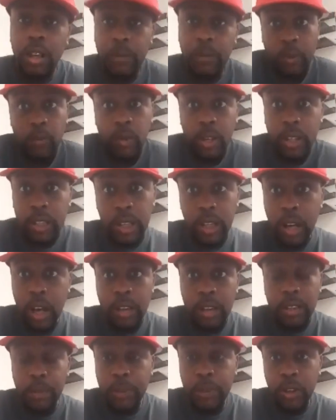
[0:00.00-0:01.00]
I mean, what does it
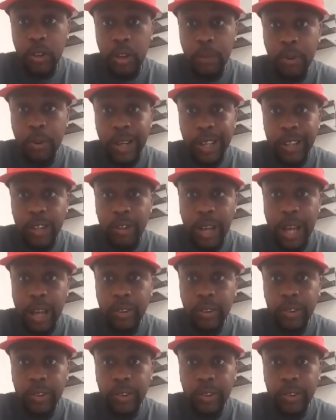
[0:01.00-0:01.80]
cost to build a brand new